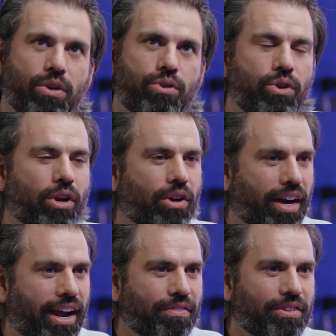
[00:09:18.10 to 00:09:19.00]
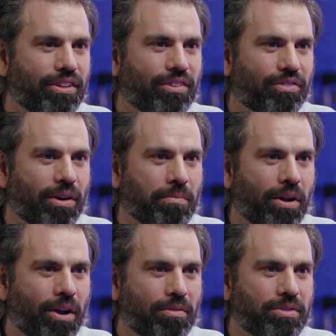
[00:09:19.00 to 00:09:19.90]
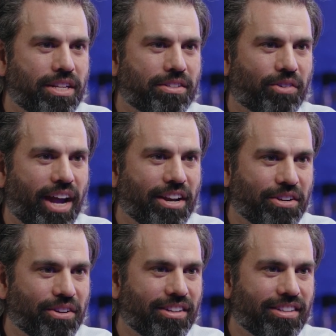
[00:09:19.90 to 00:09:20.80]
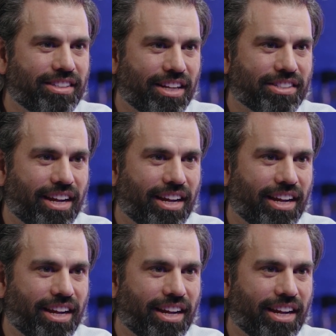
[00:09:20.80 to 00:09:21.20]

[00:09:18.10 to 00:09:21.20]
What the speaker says: You do your craft from a sense of gratitude, sounds